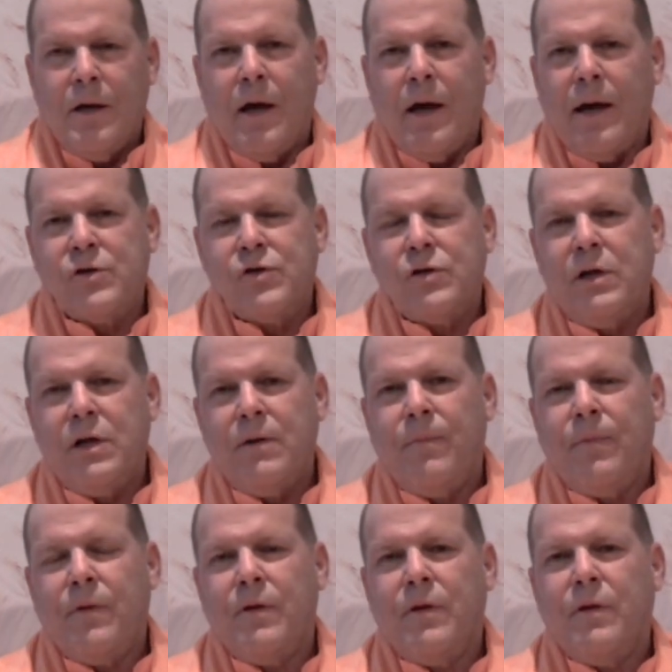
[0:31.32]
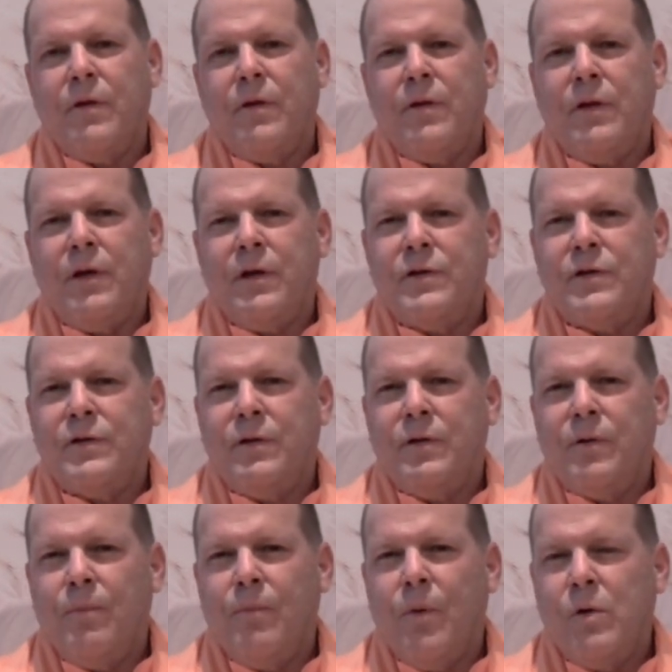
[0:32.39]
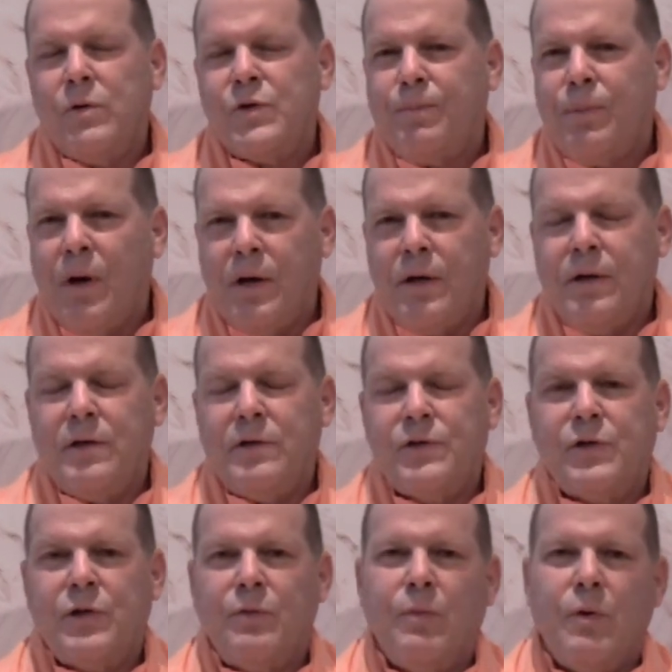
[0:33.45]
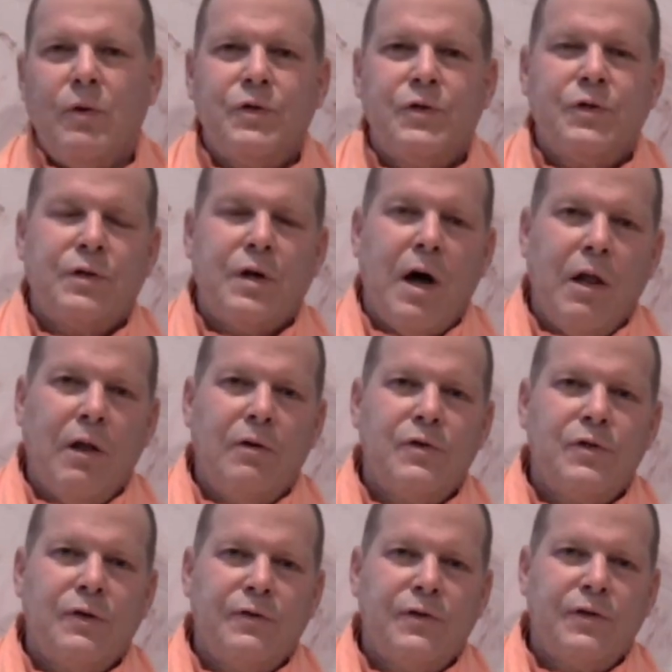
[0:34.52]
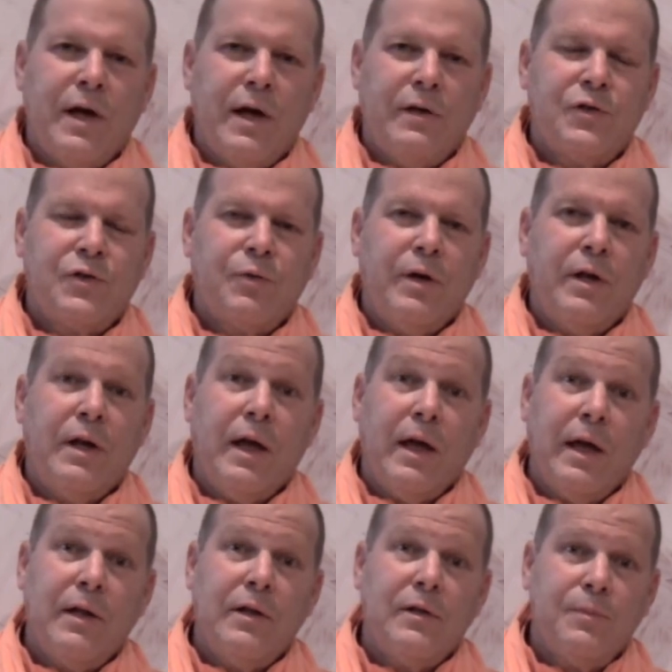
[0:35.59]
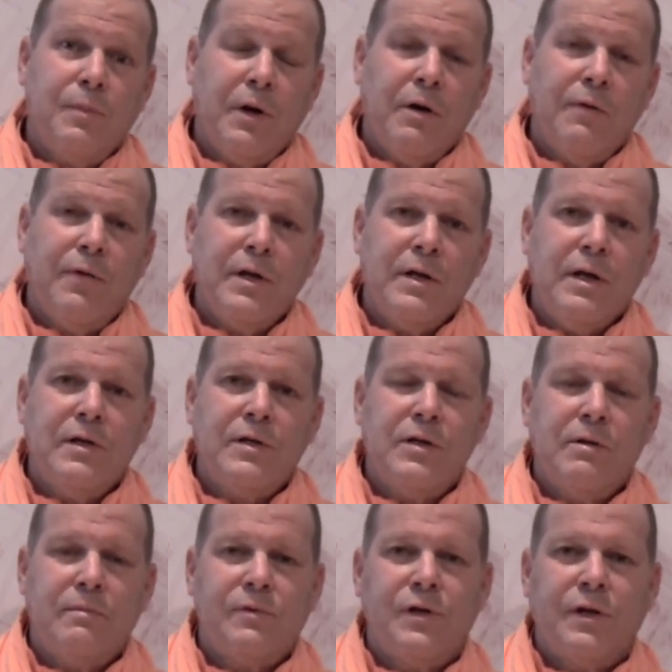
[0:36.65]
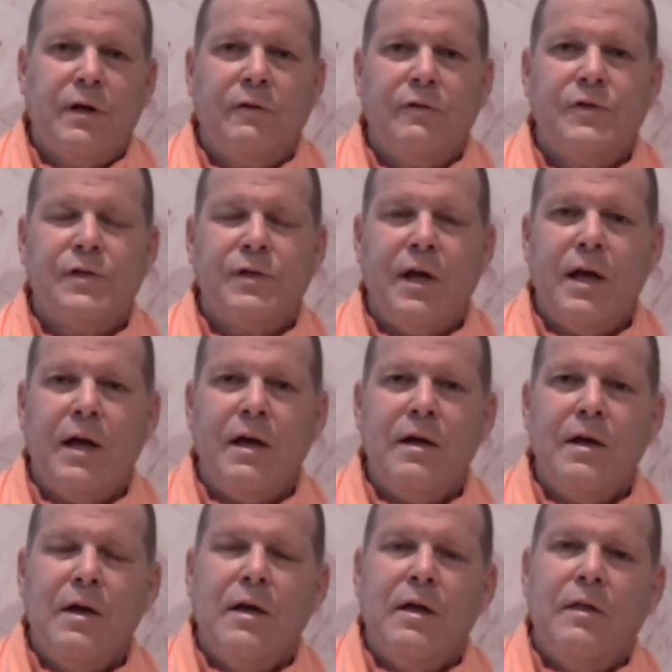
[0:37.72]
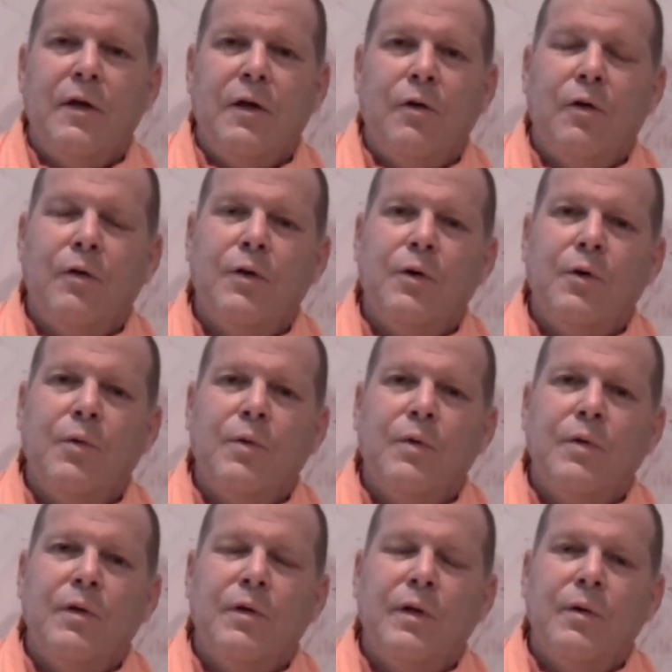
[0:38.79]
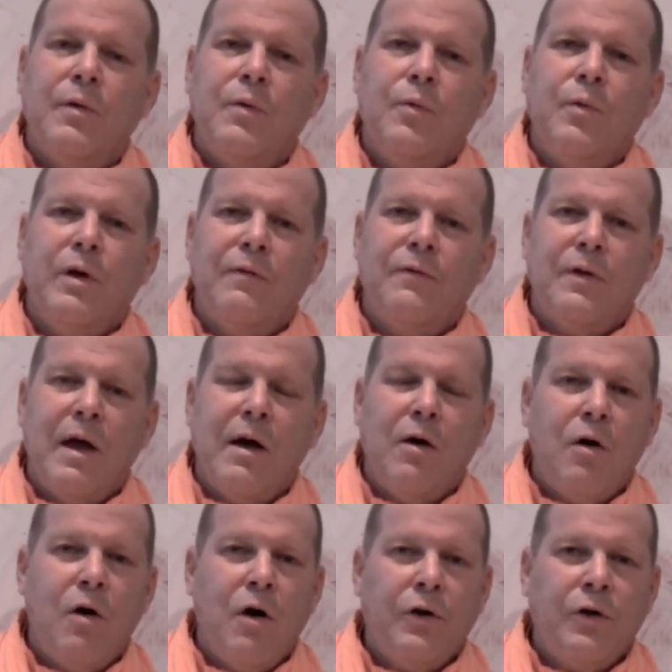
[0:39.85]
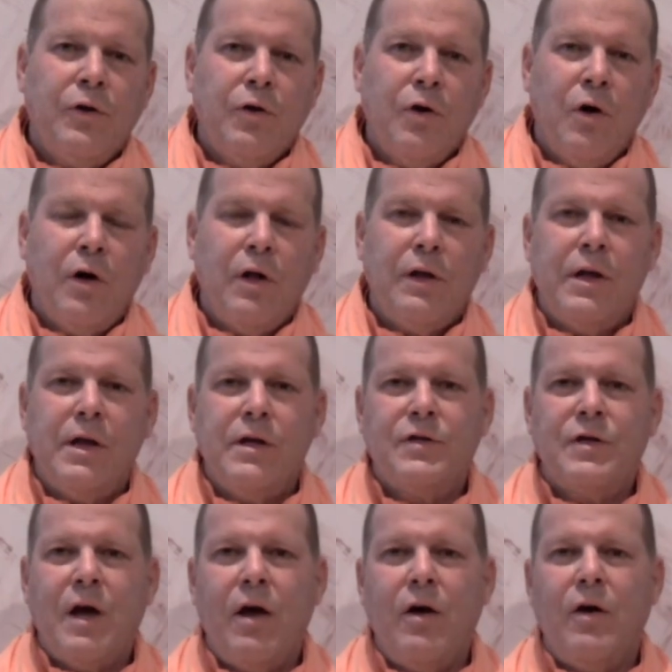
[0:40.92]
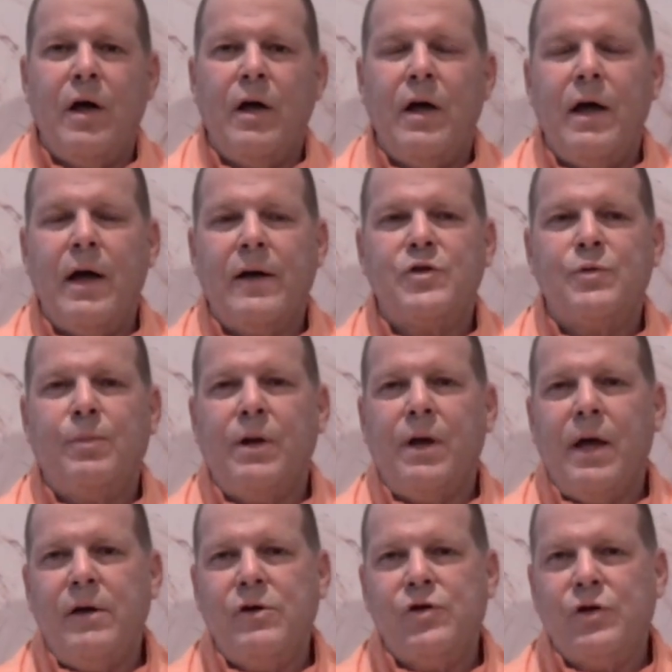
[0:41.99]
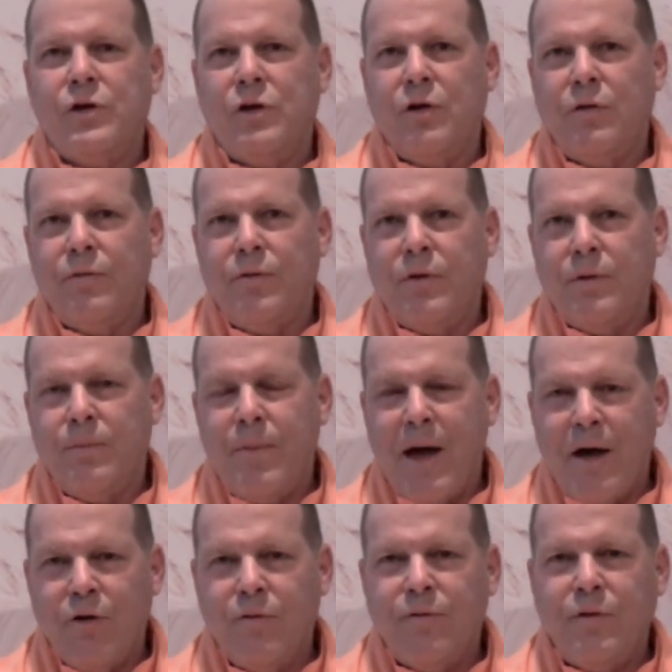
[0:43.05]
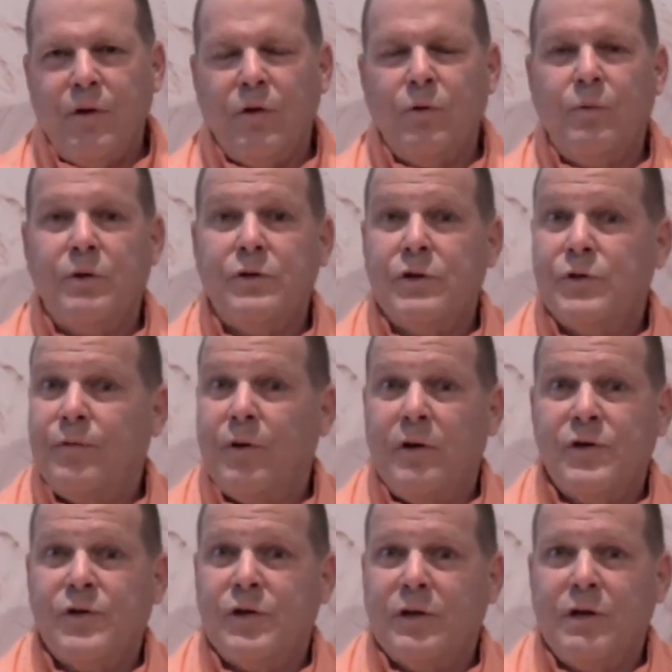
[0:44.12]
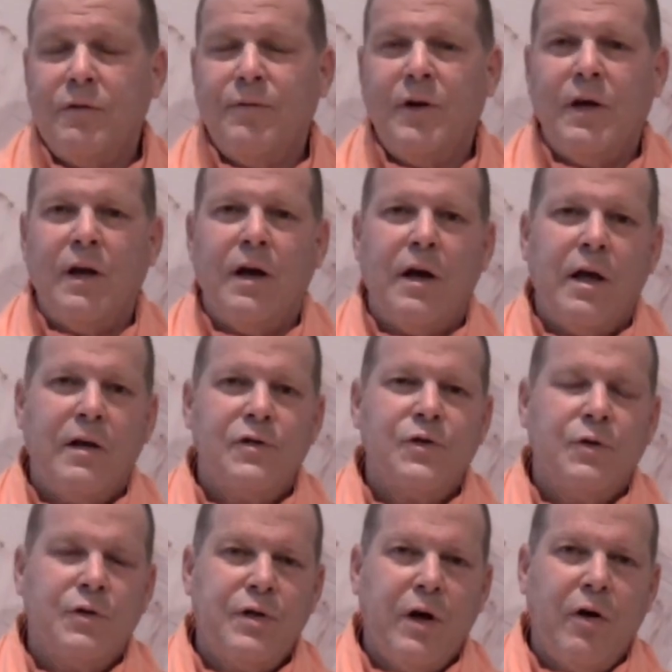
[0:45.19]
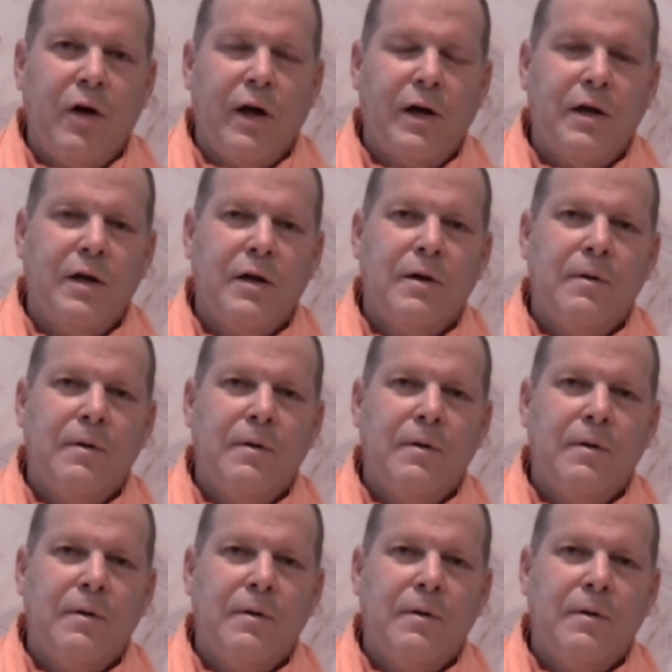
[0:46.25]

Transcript: Actually, most pundits and most scholars of Sanskrit and the Bhagavad Gita themselves say that although we have now undergone an entire explanation of the battlefield, which is very significant and esoteric